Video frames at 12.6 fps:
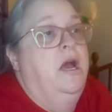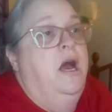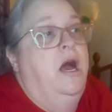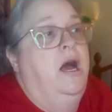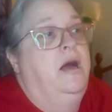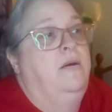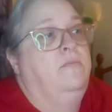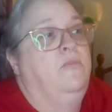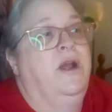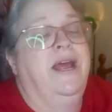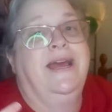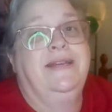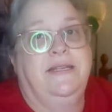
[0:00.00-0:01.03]
when
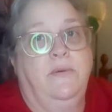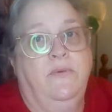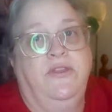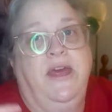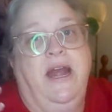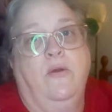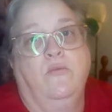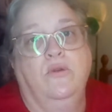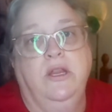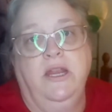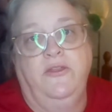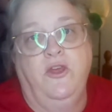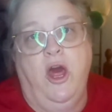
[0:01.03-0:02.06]
I got done with that, I
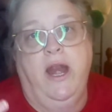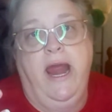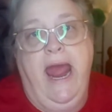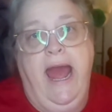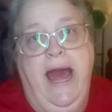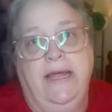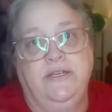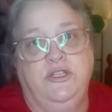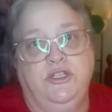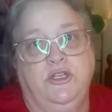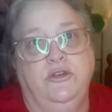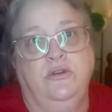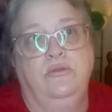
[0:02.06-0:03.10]
really thought I had
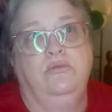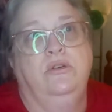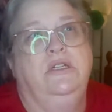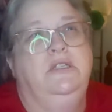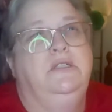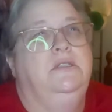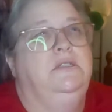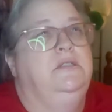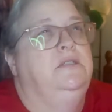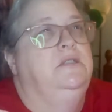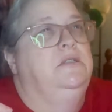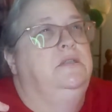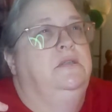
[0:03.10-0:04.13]
to
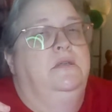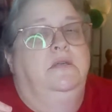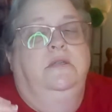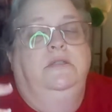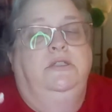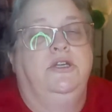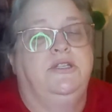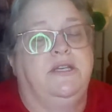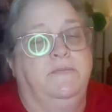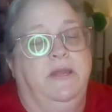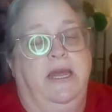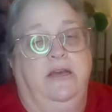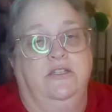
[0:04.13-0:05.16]
do
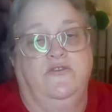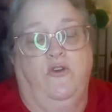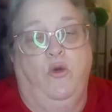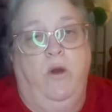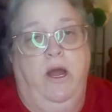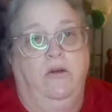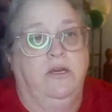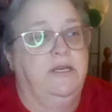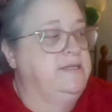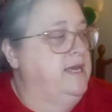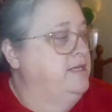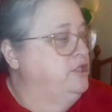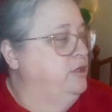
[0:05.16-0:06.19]
something else for a while, because
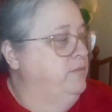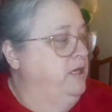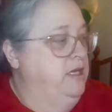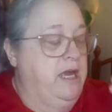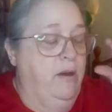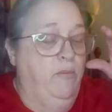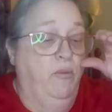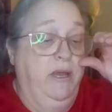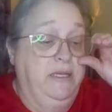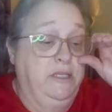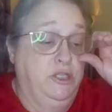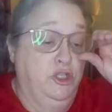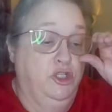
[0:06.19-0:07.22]
that took me a couple
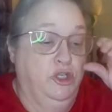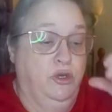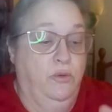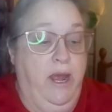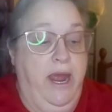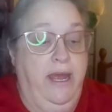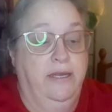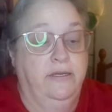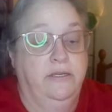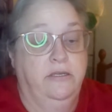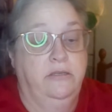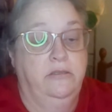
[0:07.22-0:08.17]
weeks to do, and